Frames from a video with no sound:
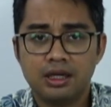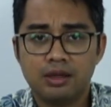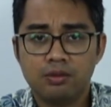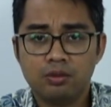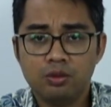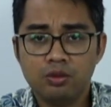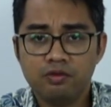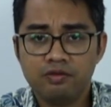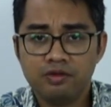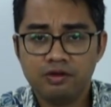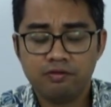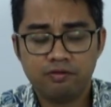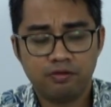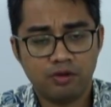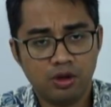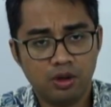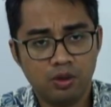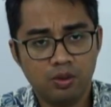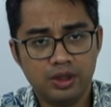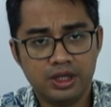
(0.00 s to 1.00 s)
moving
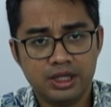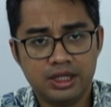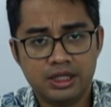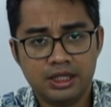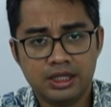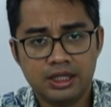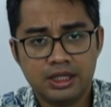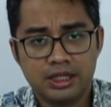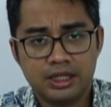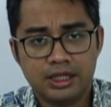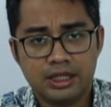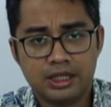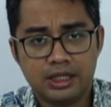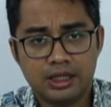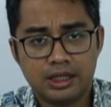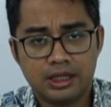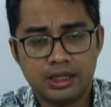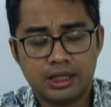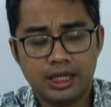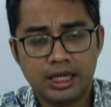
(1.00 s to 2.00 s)
forward,
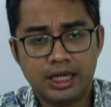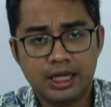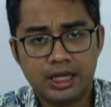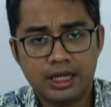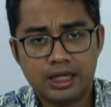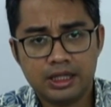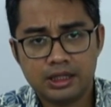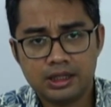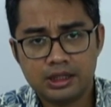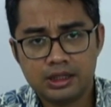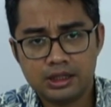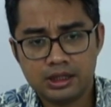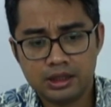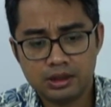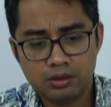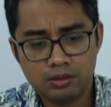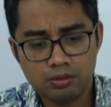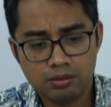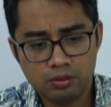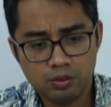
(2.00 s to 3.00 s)
and
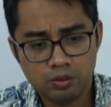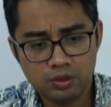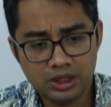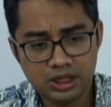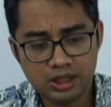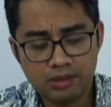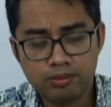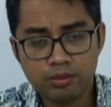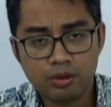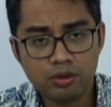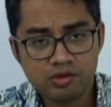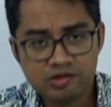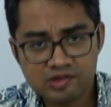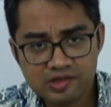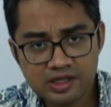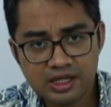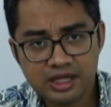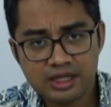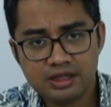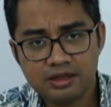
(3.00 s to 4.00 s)
we are both
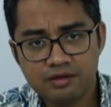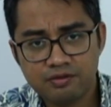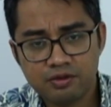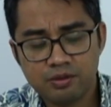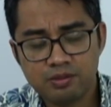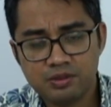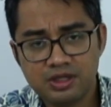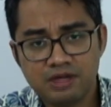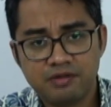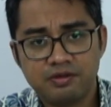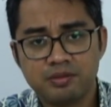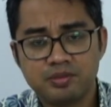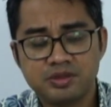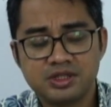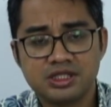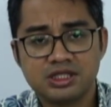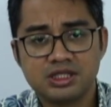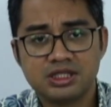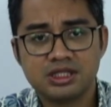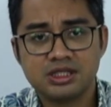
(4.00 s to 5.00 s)
starting from different
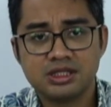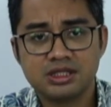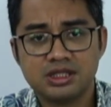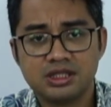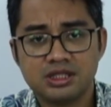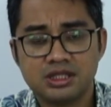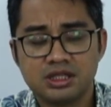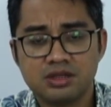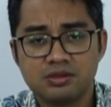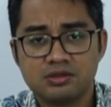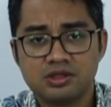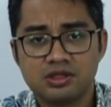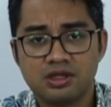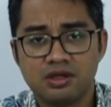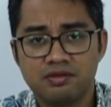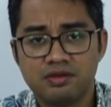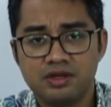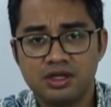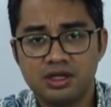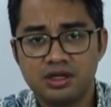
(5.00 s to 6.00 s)
positions in terms of the